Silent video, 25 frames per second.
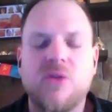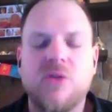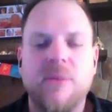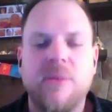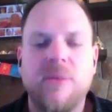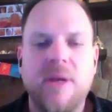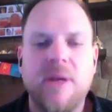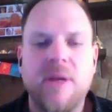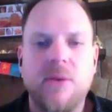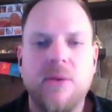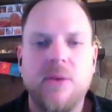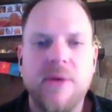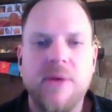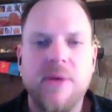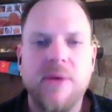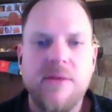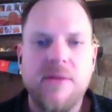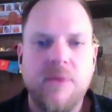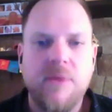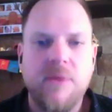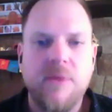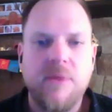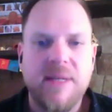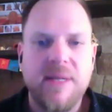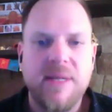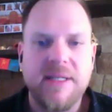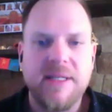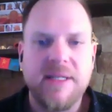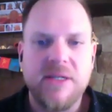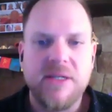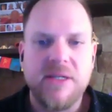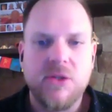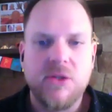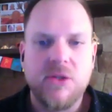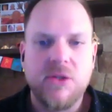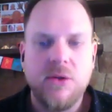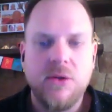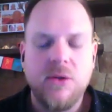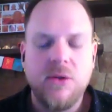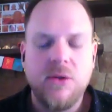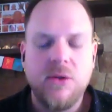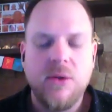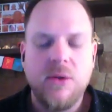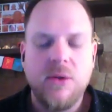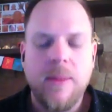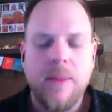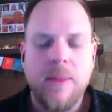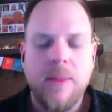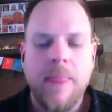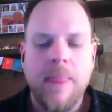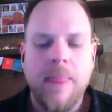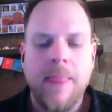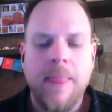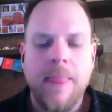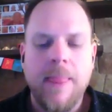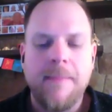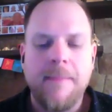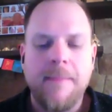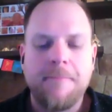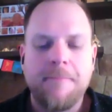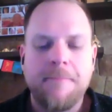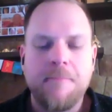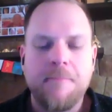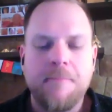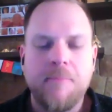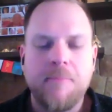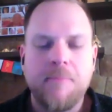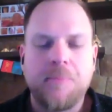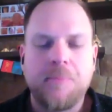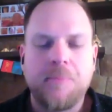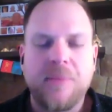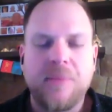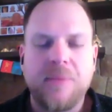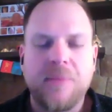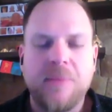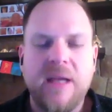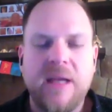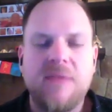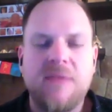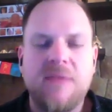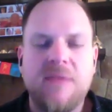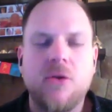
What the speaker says: familiar with for meditation. And